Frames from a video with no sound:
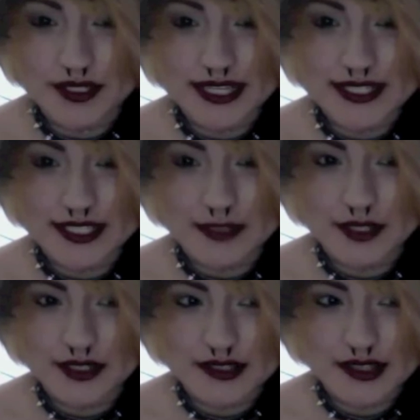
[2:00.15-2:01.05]
denting
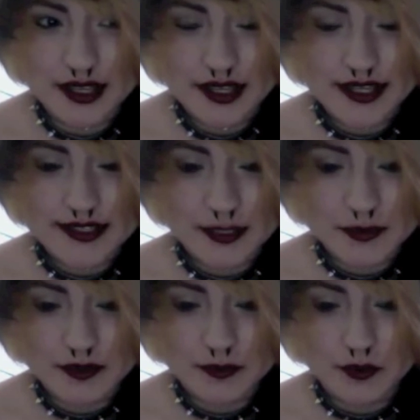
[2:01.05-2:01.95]
because his
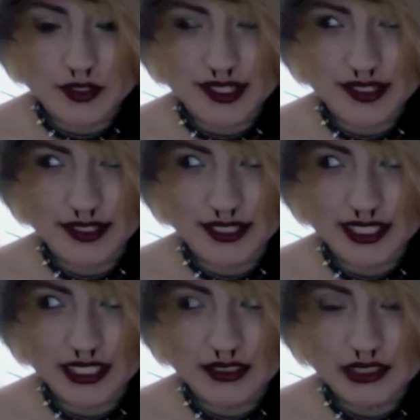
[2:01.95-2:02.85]
septum was at like
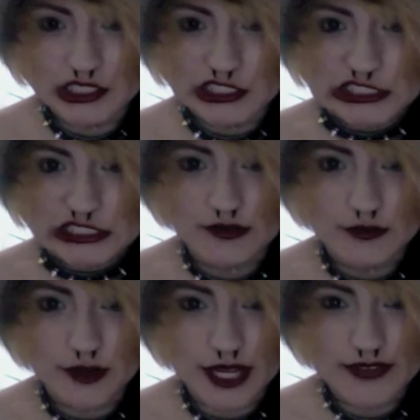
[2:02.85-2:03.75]

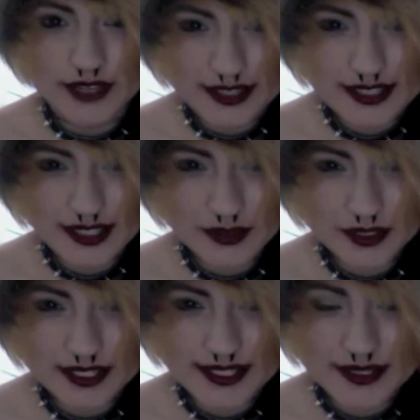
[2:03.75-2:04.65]
5/8, I
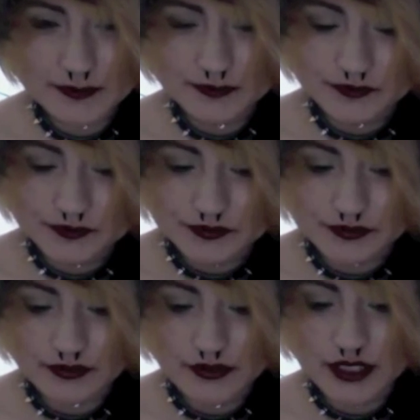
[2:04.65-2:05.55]
want to say.
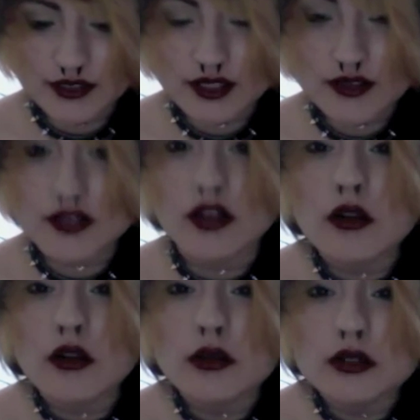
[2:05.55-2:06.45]
And so I was like,
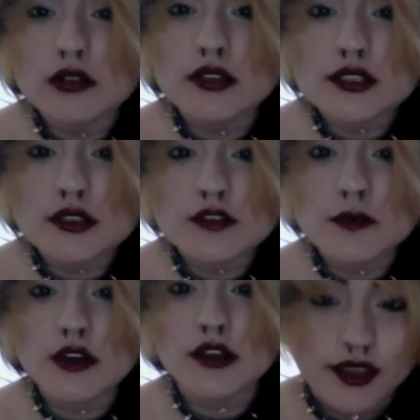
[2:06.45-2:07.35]
oh, dude, that's so
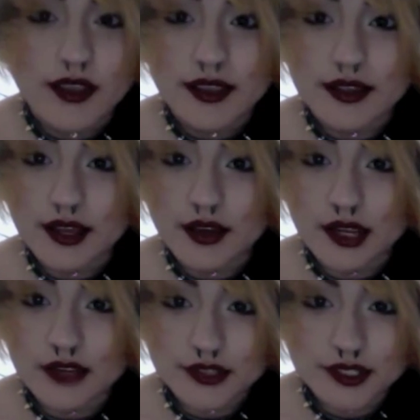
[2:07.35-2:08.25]
smart. And now
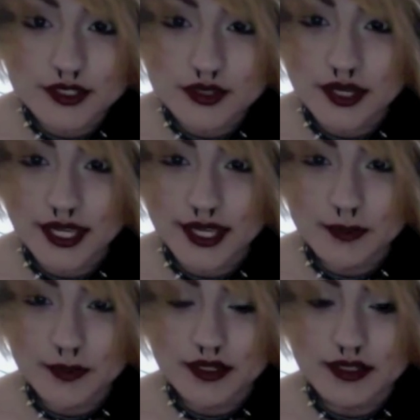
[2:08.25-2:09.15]
everything's okay
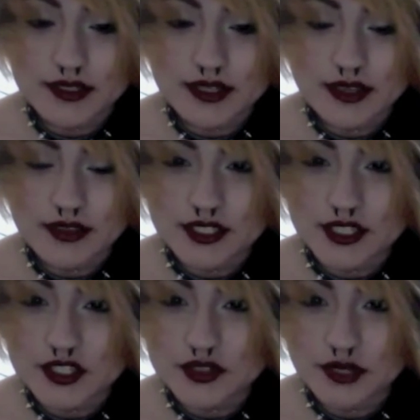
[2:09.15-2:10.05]
because the
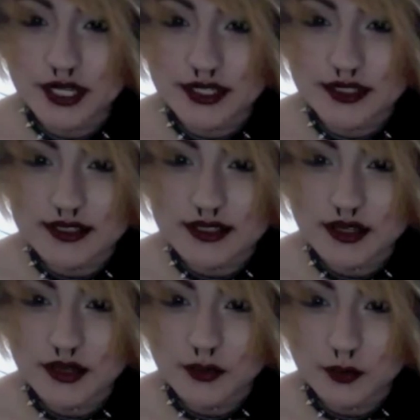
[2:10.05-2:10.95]
tissue has
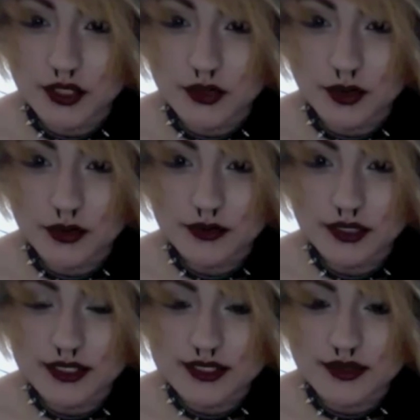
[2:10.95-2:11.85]
regrown,
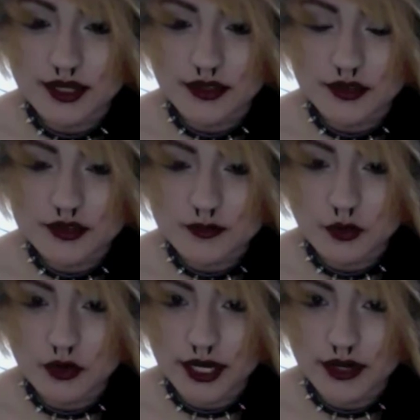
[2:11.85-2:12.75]
and so now there's
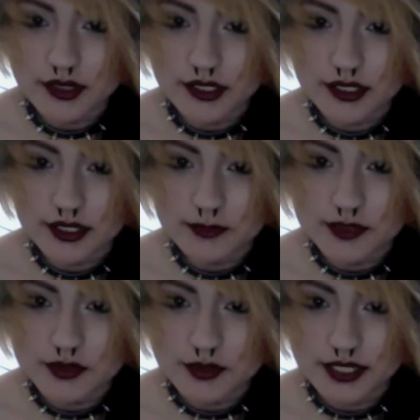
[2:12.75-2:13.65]
more area in
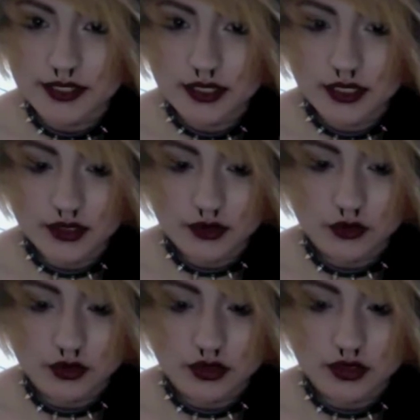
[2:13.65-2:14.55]
between
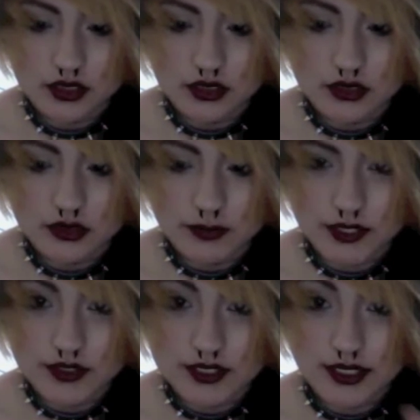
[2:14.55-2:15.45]
your
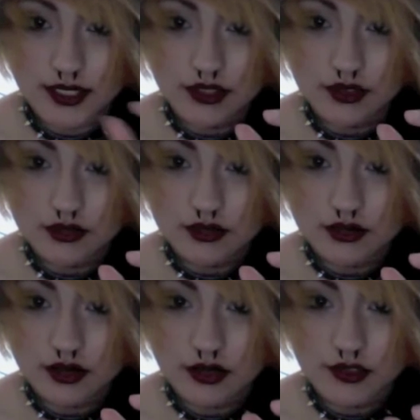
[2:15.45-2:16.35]
piercing and your
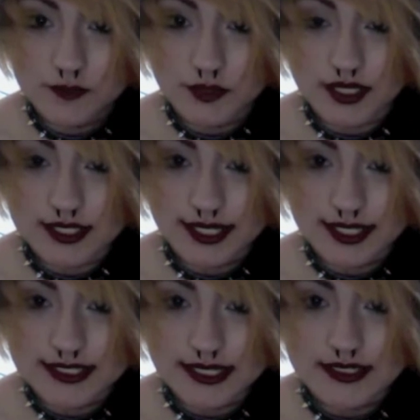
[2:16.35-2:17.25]
cartilage because it
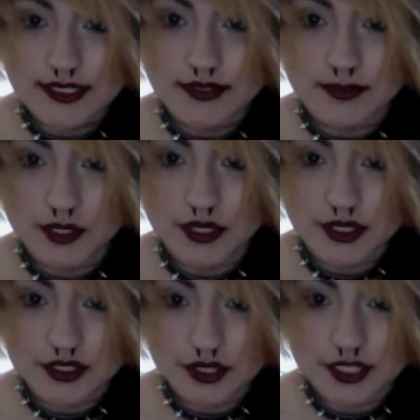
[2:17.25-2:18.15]
is dented and
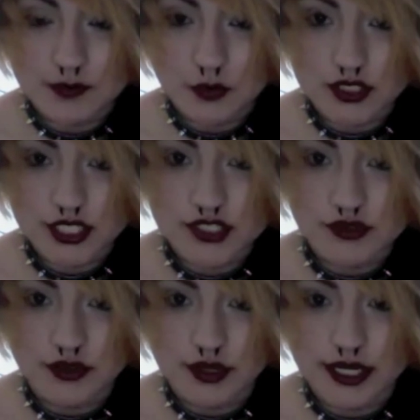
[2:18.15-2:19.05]
because there is more tissue
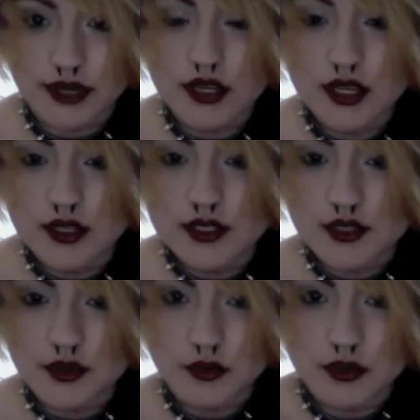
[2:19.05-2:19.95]
there now.
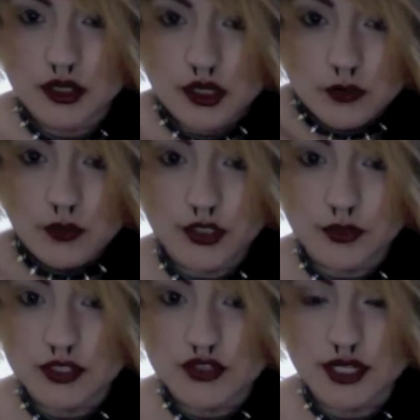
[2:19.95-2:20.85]
So when you
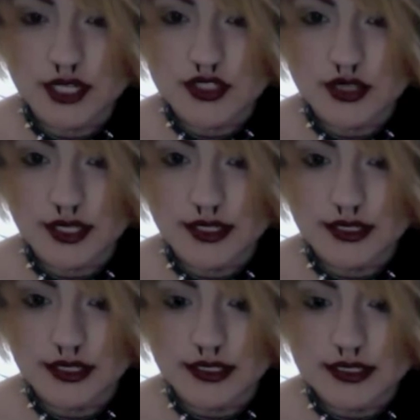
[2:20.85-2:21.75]
restretch, then
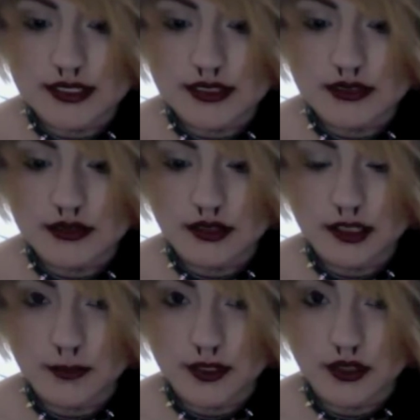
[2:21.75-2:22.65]
it's
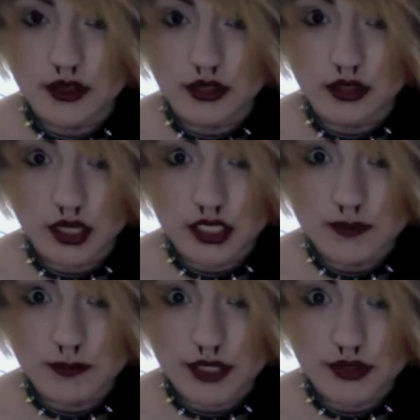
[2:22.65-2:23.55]
gonna be a
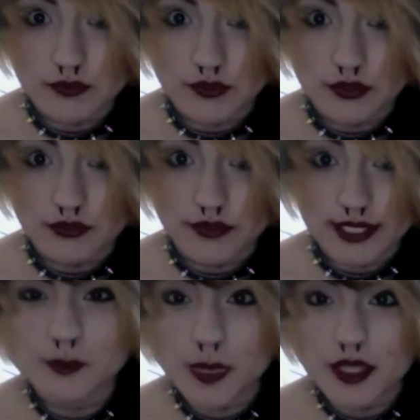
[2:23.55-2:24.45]
lot better for your
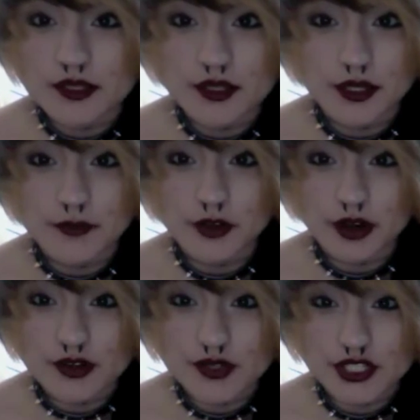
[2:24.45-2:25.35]
face. So if you
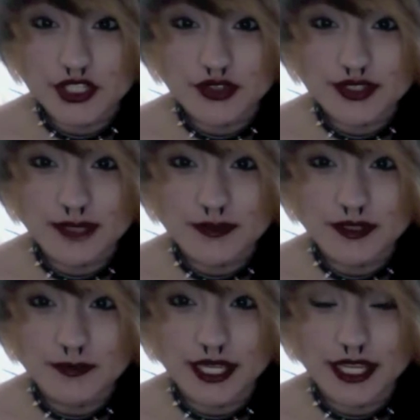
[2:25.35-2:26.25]
are stretching your
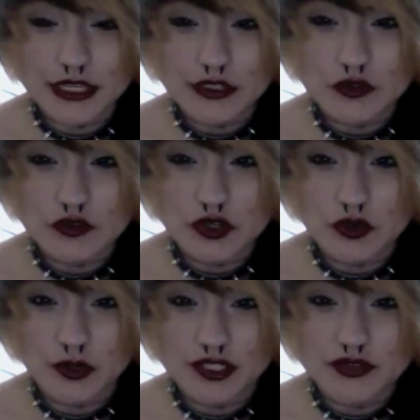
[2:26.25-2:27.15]
septum and you
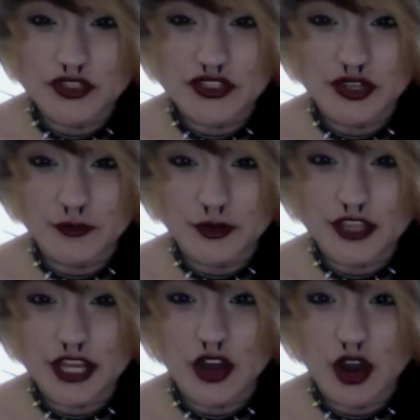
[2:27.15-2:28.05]
don't want to suffer
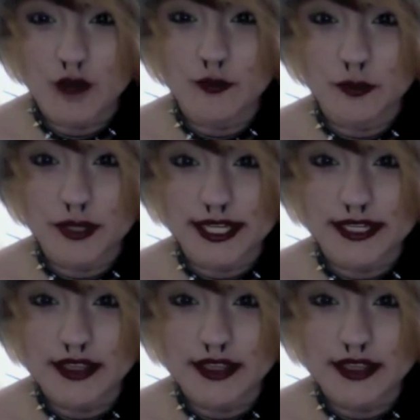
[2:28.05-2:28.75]
that awful pain,